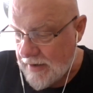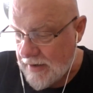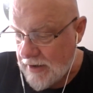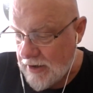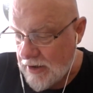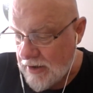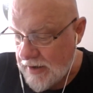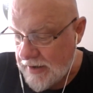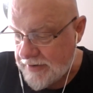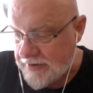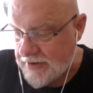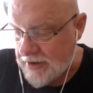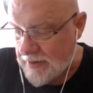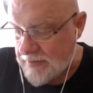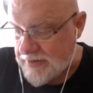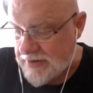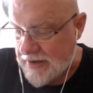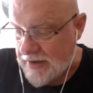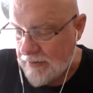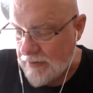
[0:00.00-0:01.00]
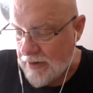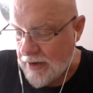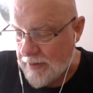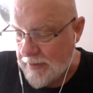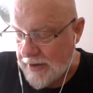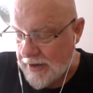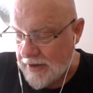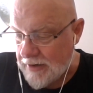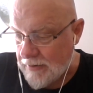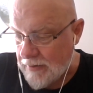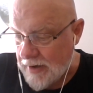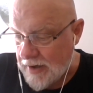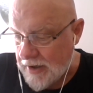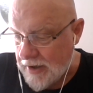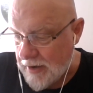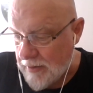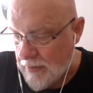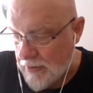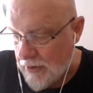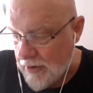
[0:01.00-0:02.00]
Each time saying, well, I'm not going to write
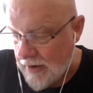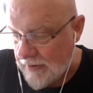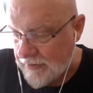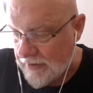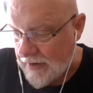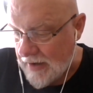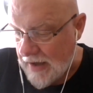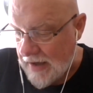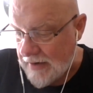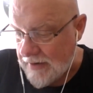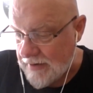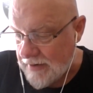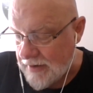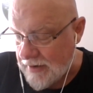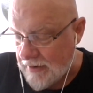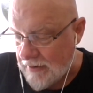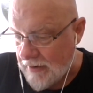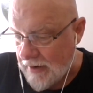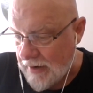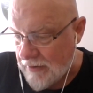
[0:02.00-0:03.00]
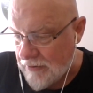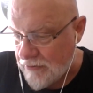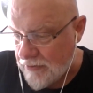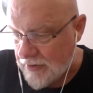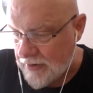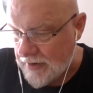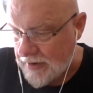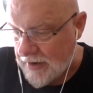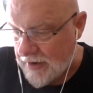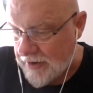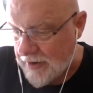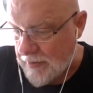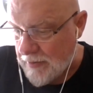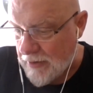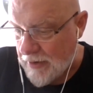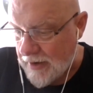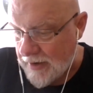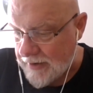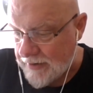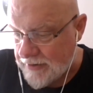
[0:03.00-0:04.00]
any more after that. There's really nothing
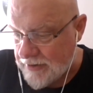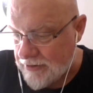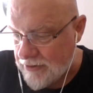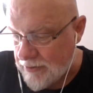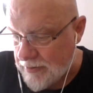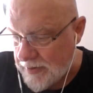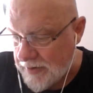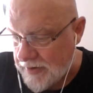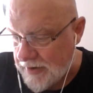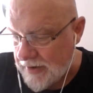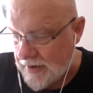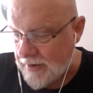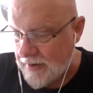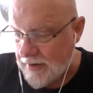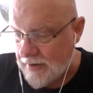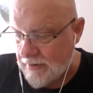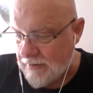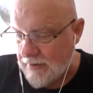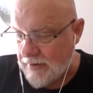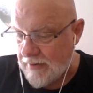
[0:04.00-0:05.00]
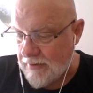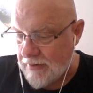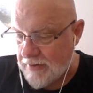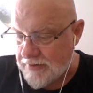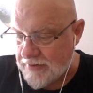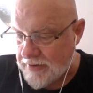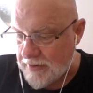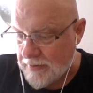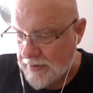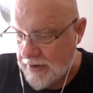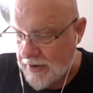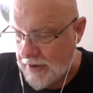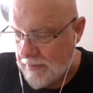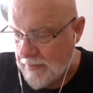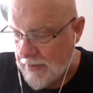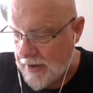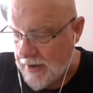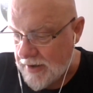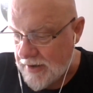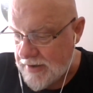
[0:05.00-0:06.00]
more I could do. But then, of course, he would need
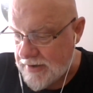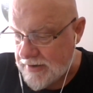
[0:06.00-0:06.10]
money.